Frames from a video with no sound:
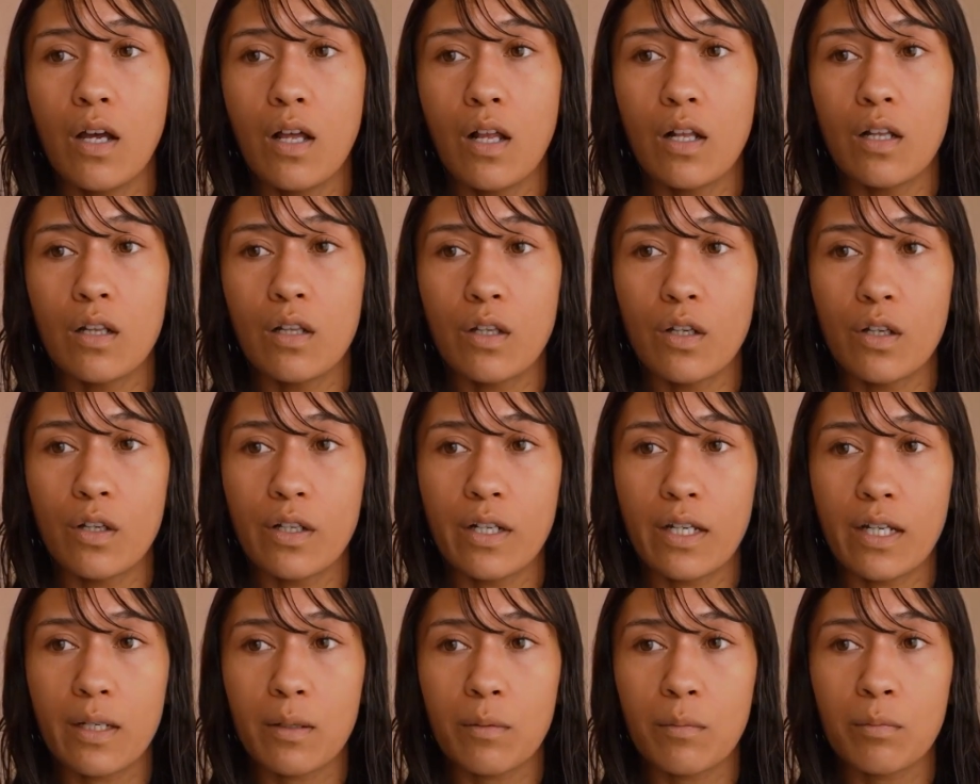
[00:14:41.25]

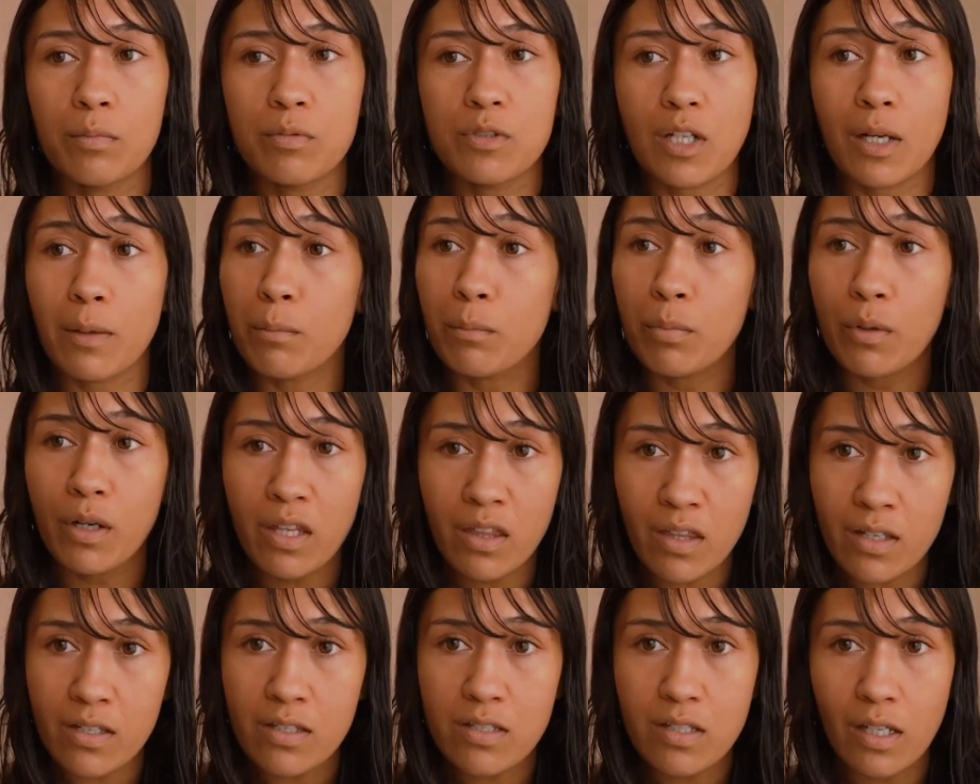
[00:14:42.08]
learning some
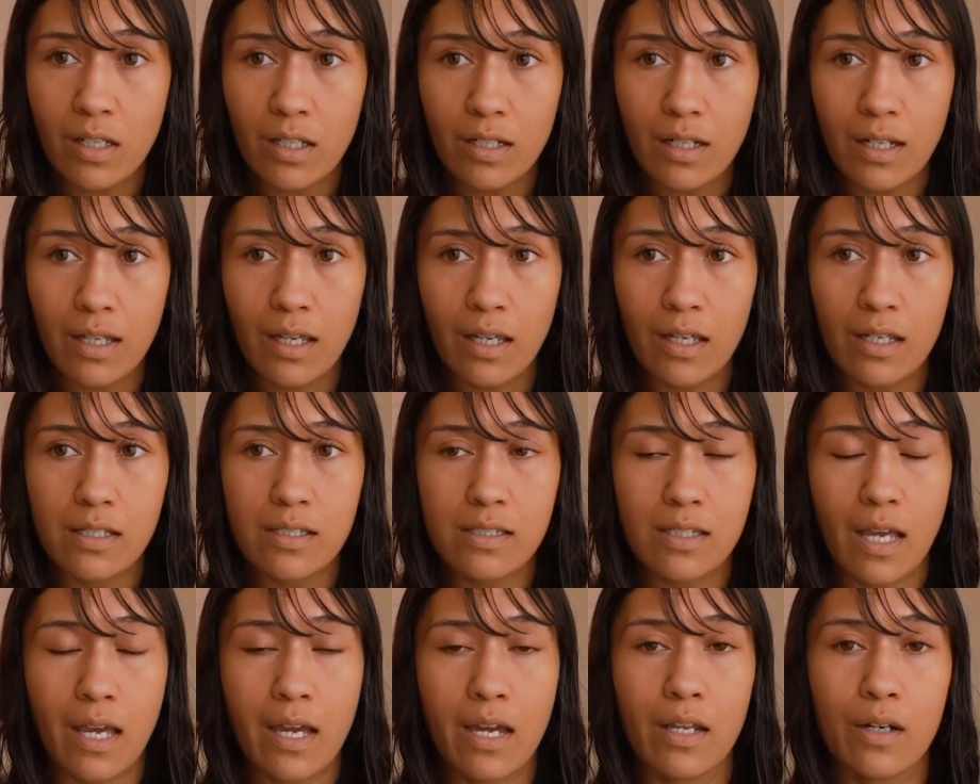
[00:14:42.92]
breathing techniques
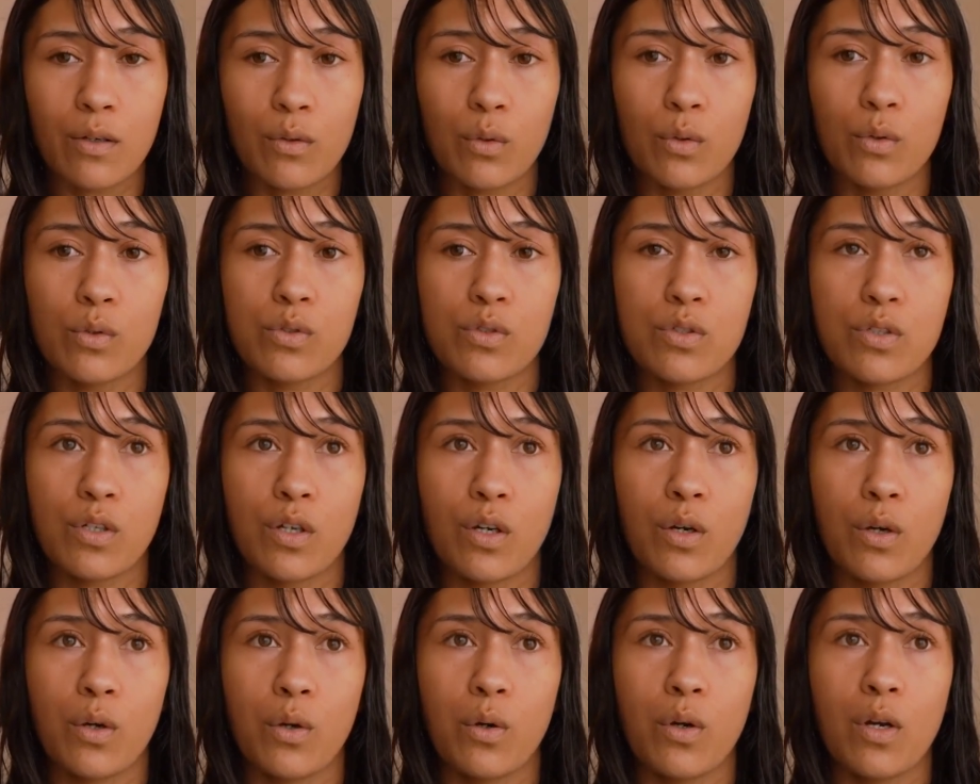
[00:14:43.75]
and
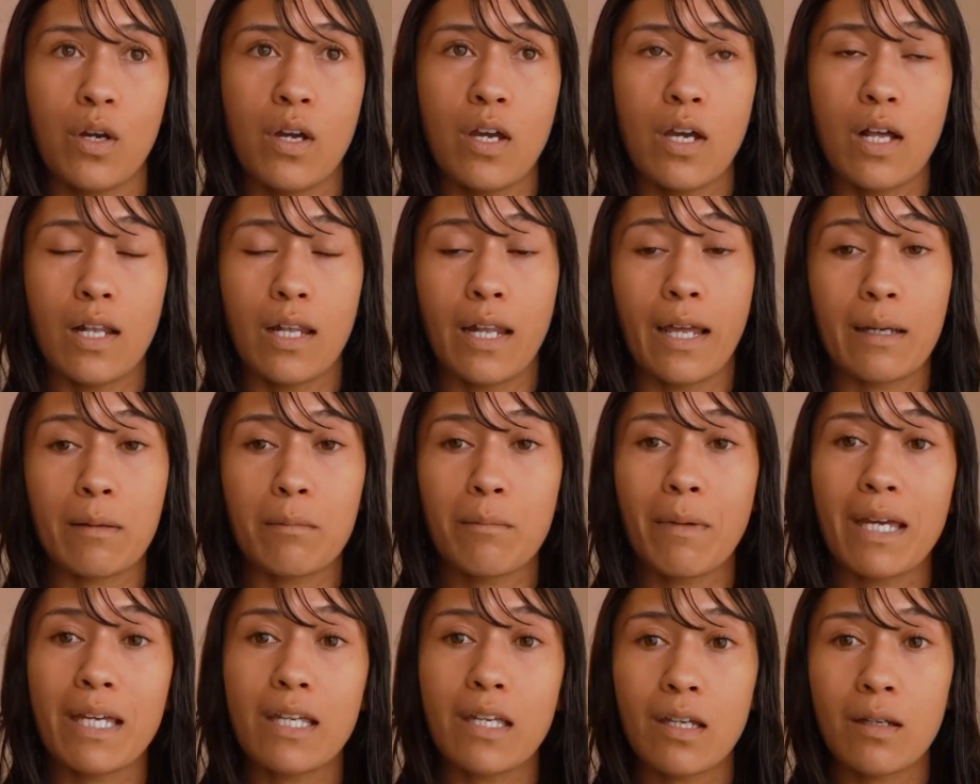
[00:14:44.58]
also like
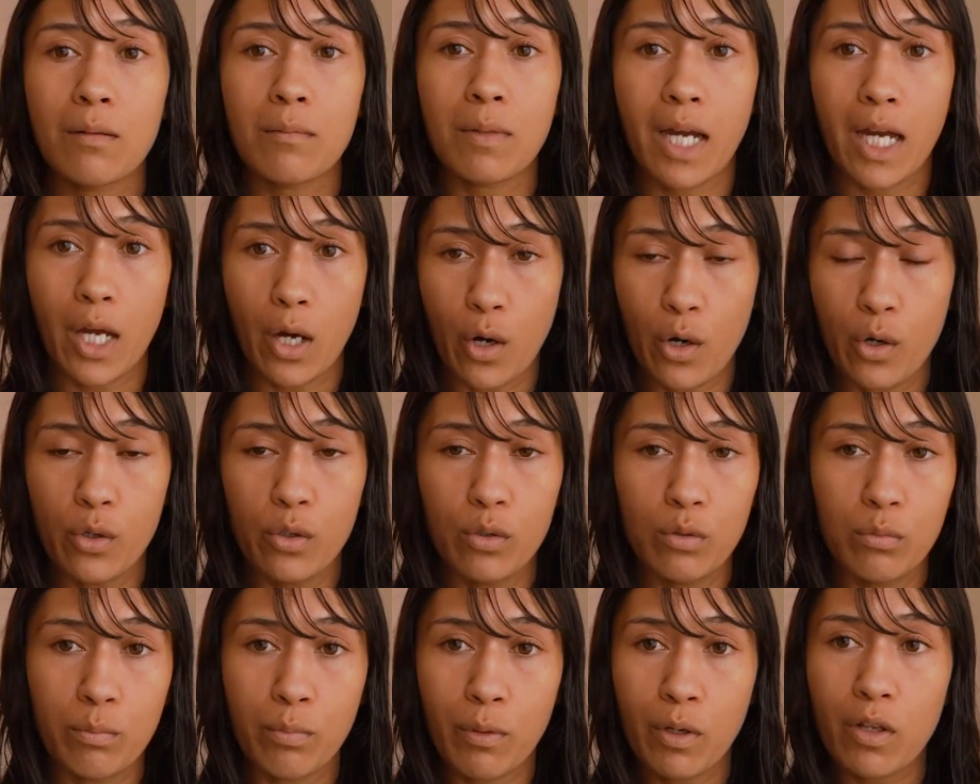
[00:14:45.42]
making my
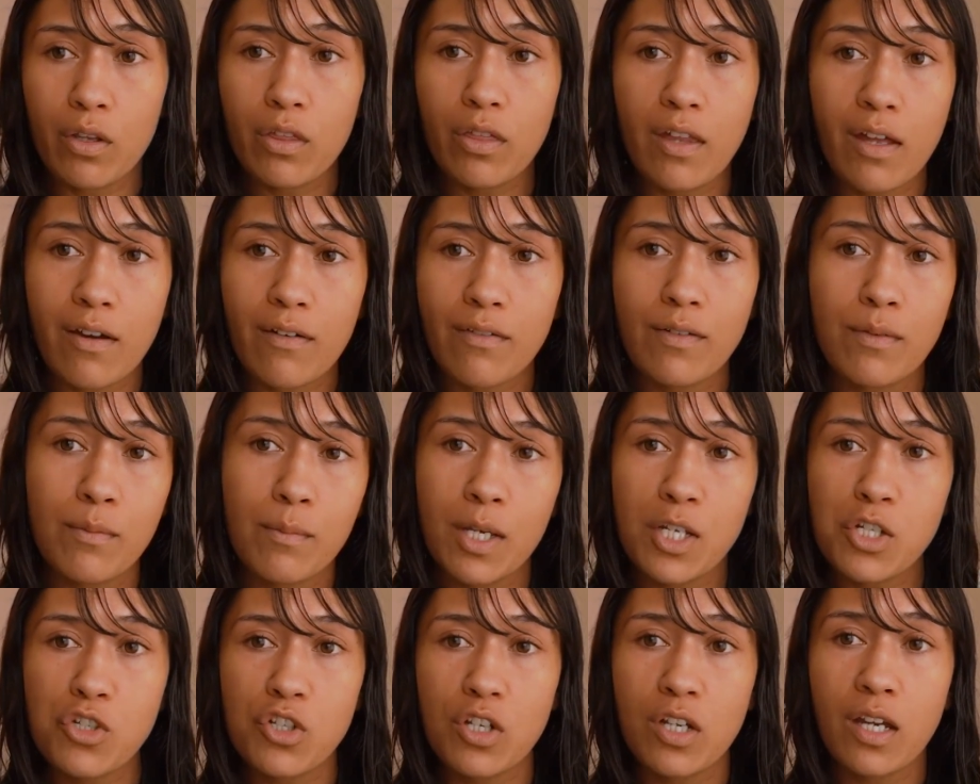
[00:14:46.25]
own birth
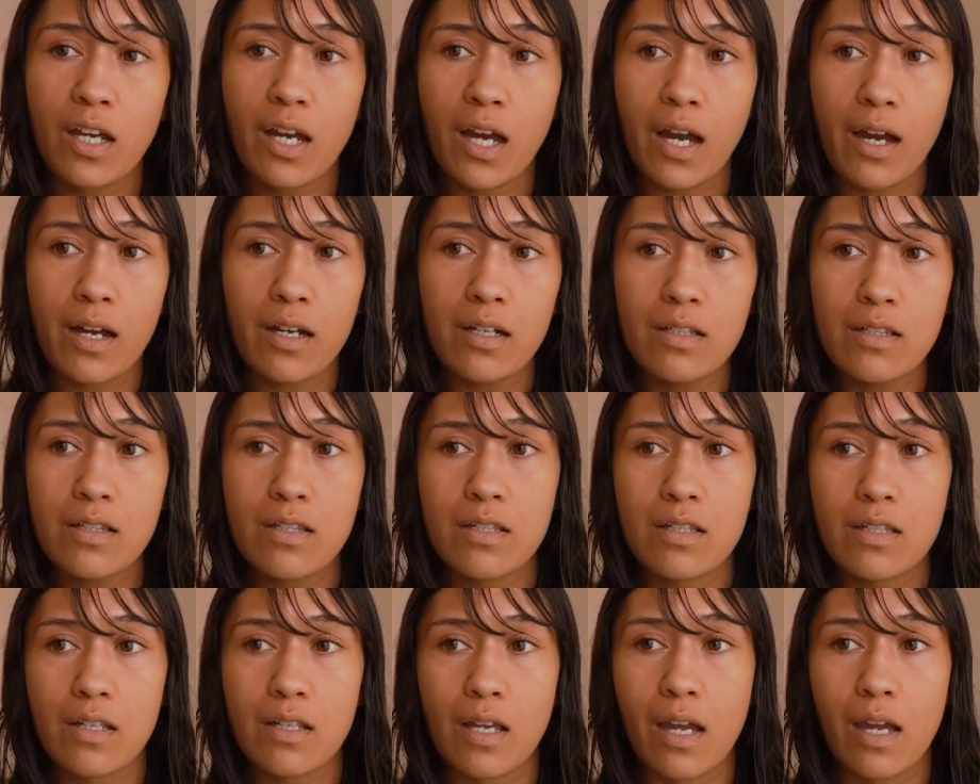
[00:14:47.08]
affirmation
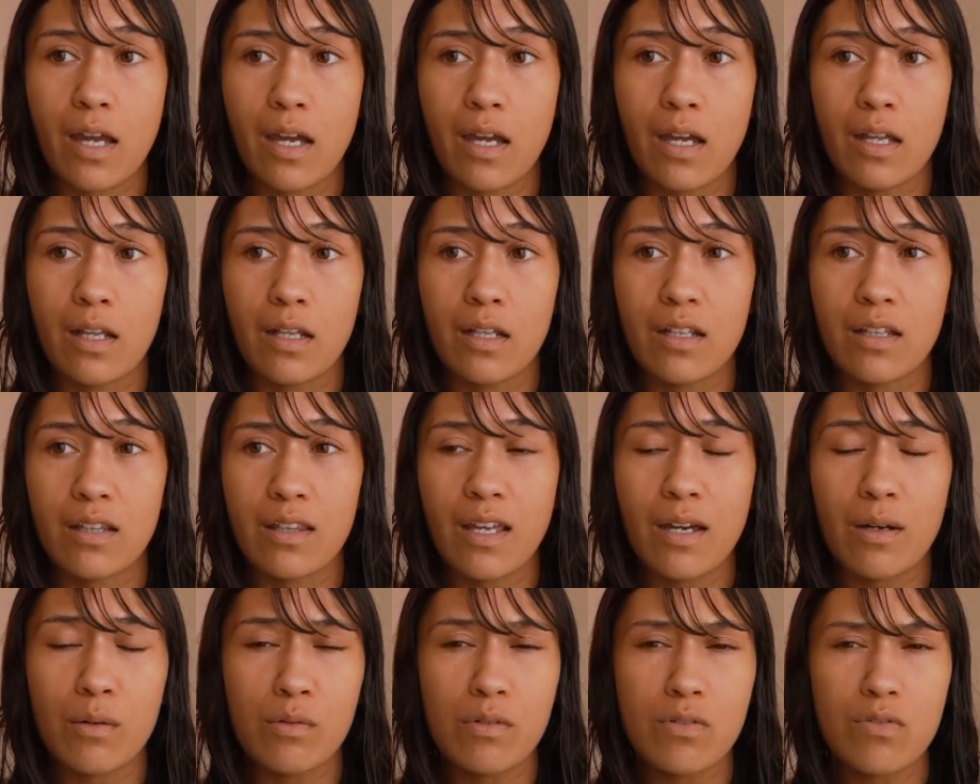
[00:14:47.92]
cards. And
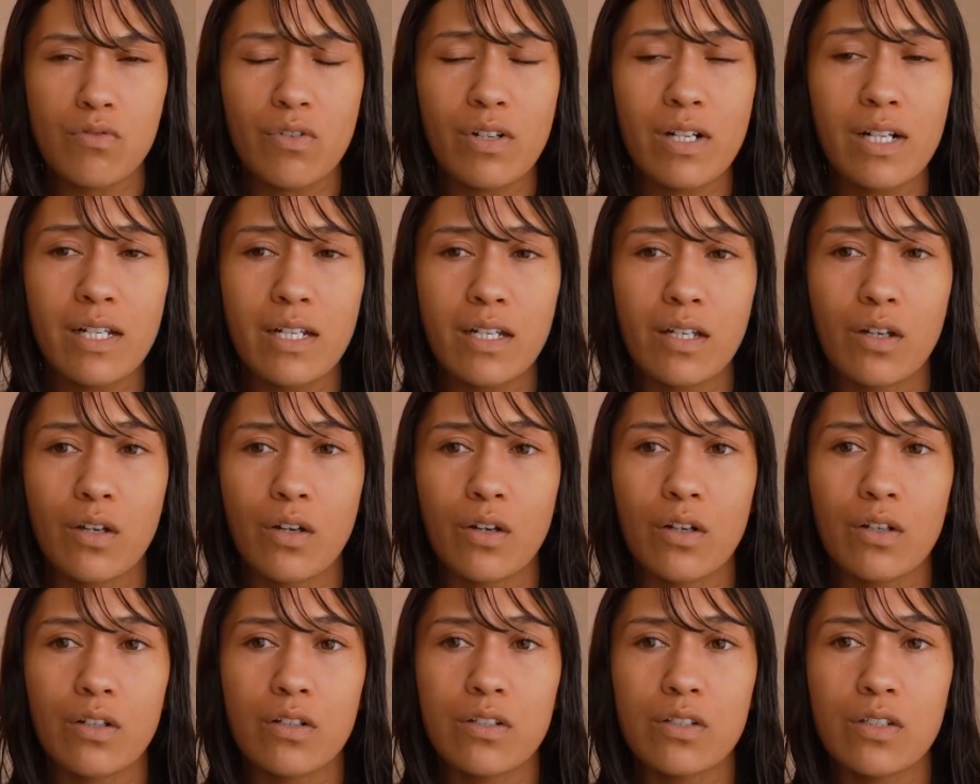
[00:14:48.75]
that was really
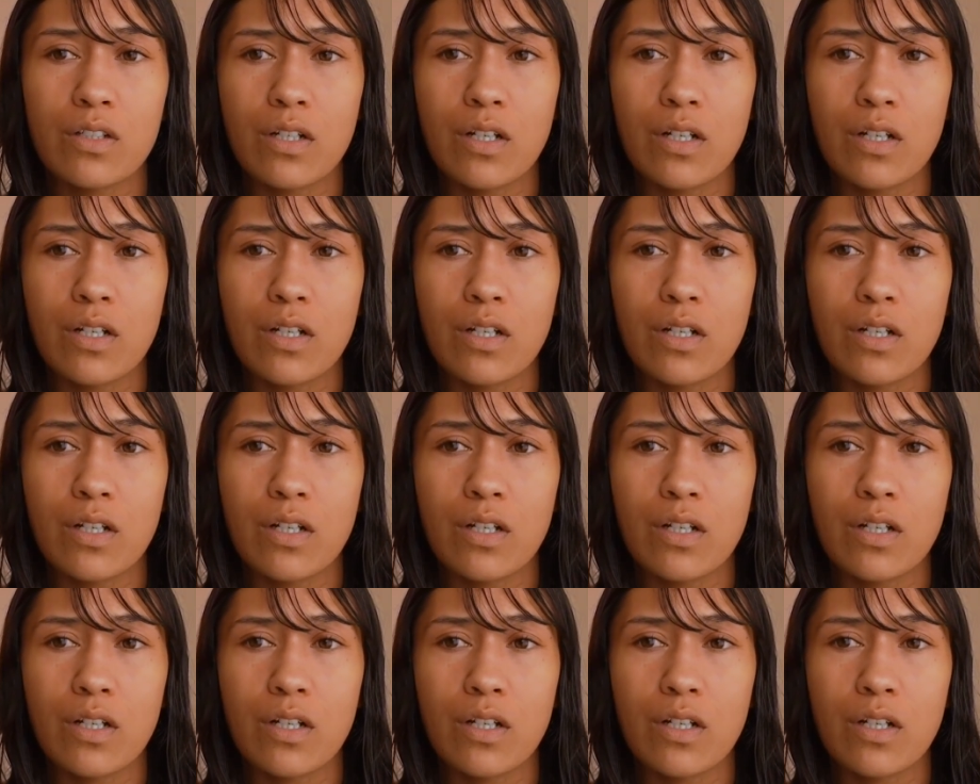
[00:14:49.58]
good.